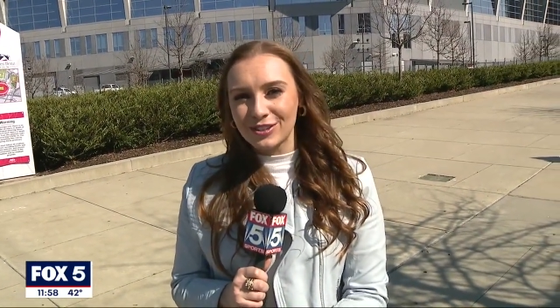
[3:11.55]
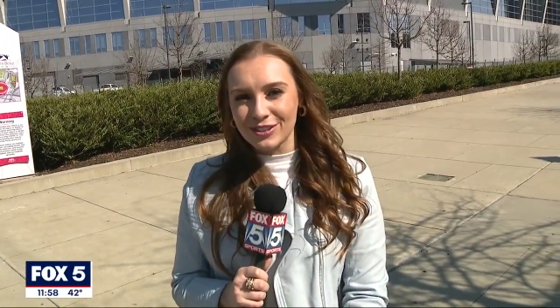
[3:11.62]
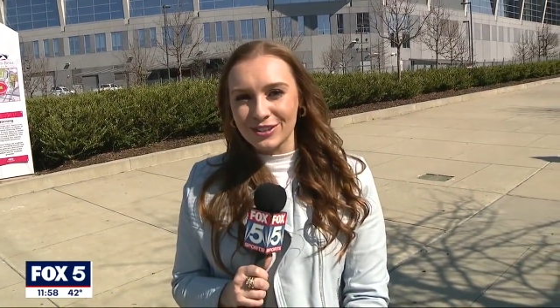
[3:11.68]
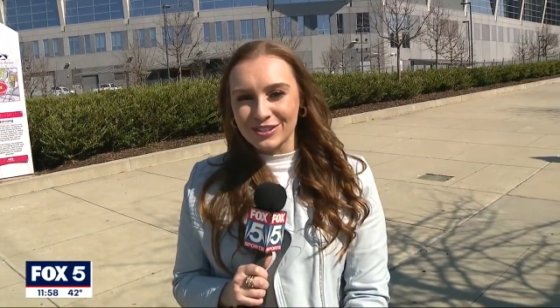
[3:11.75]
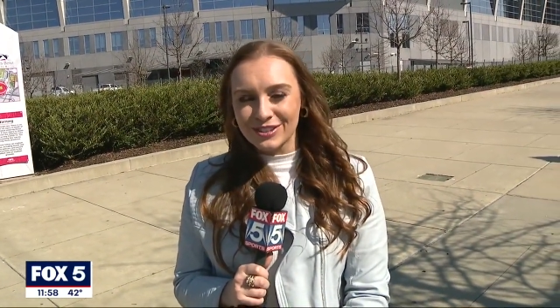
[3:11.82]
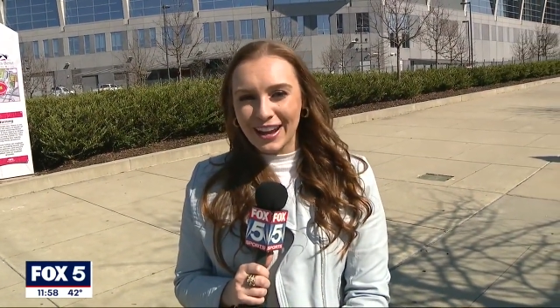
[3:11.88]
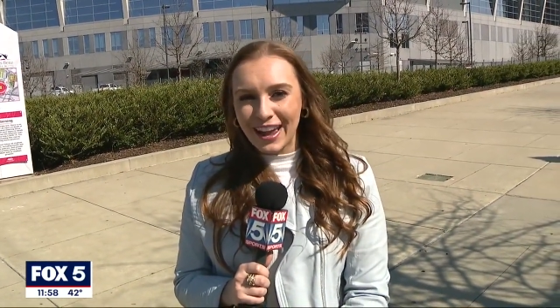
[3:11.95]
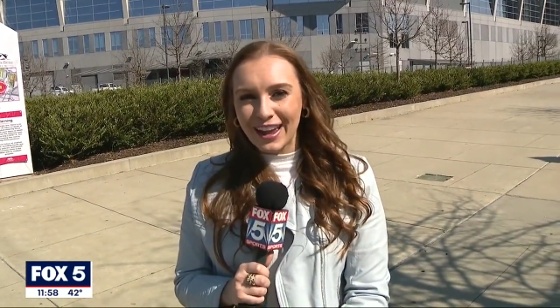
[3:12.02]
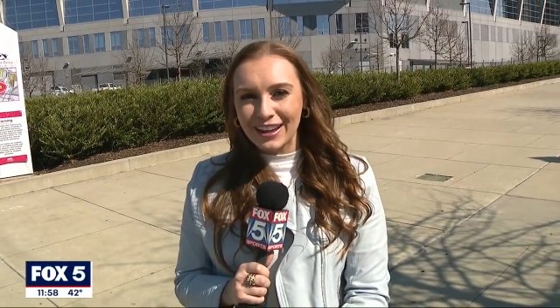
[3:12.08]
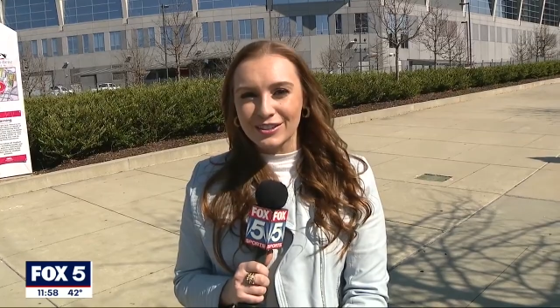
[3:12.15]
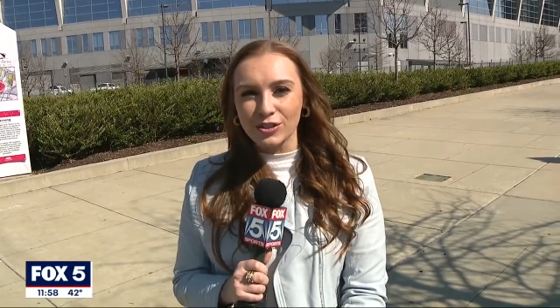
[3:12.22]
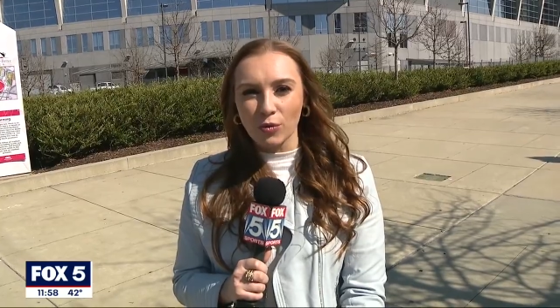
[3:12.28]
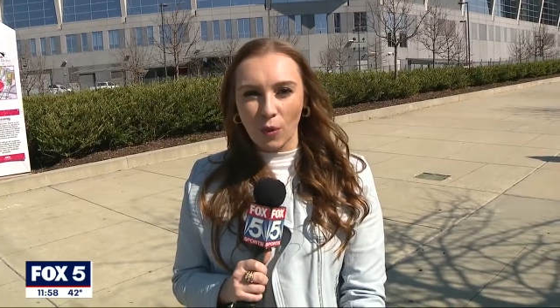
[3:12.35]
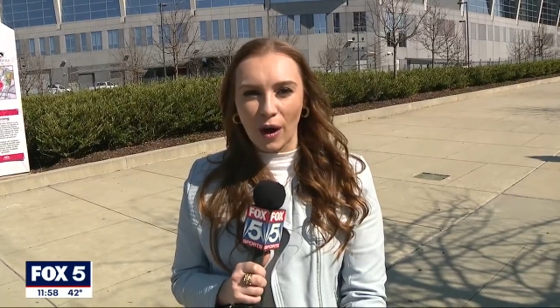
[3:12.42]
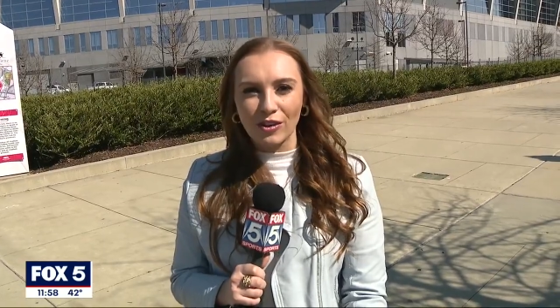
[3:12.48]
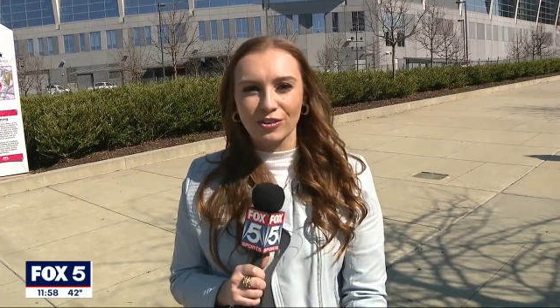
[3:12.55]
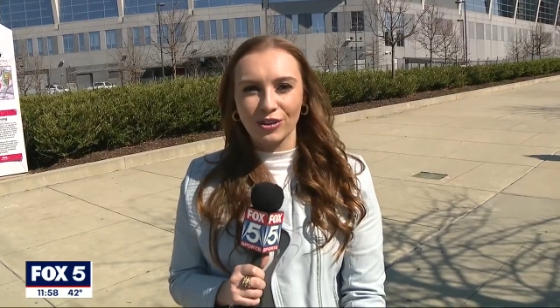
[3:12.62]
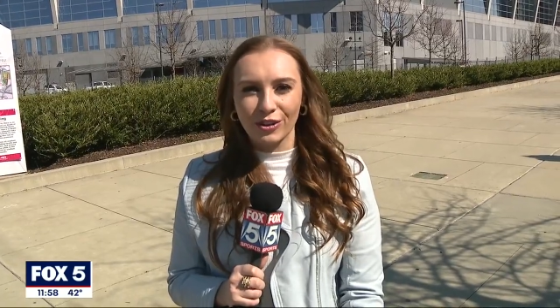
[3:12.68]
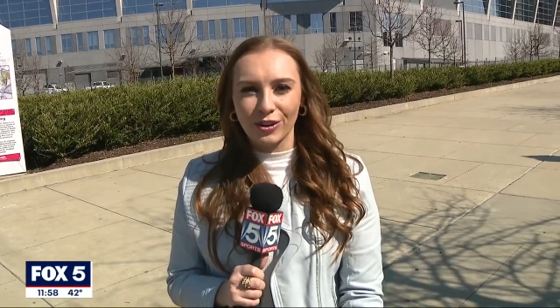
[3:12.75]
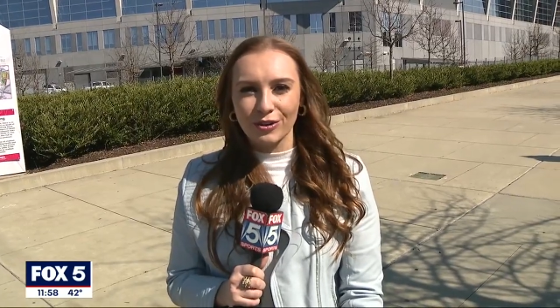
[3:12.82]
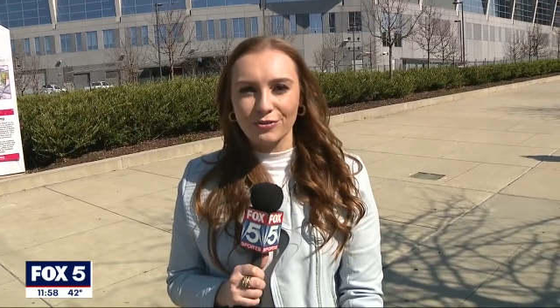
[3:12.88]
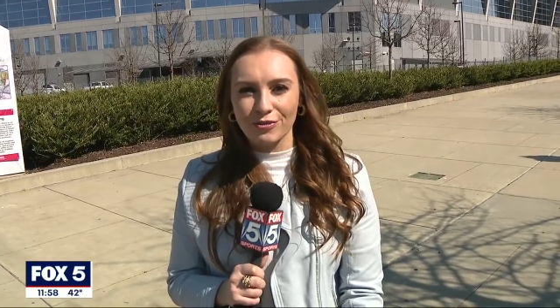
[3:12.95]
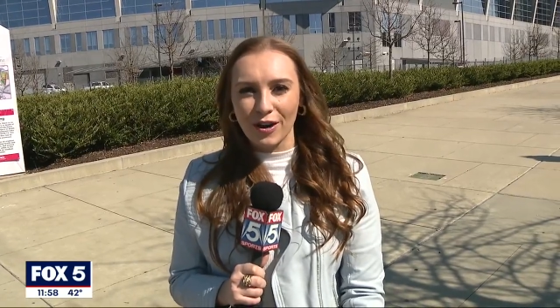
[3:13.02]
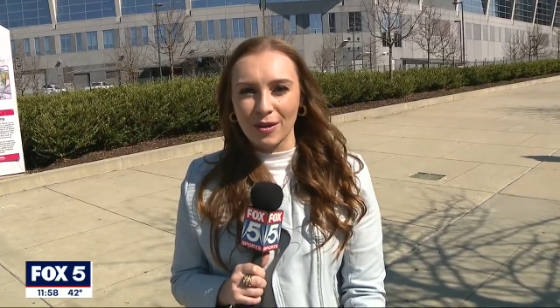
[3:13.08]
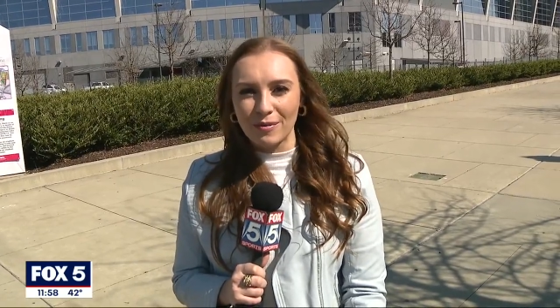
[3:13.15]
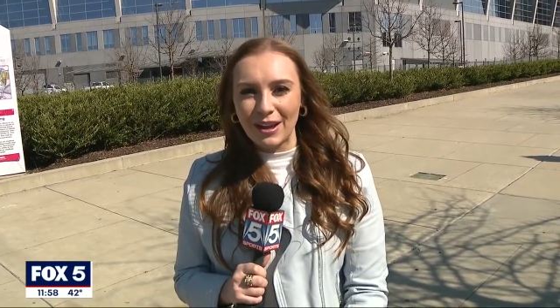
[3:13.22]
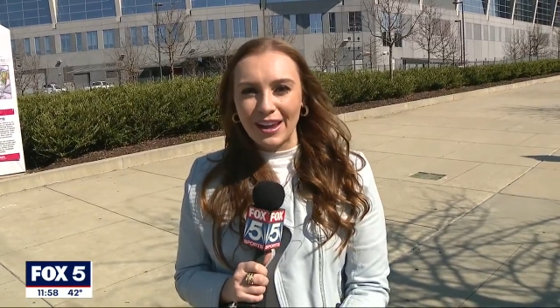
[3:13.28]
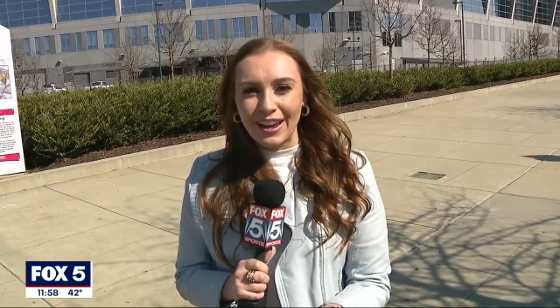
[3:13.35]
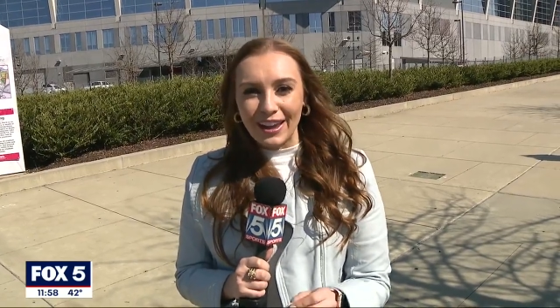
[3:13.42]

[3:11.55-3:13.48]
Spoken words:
to this day to watch and learn from.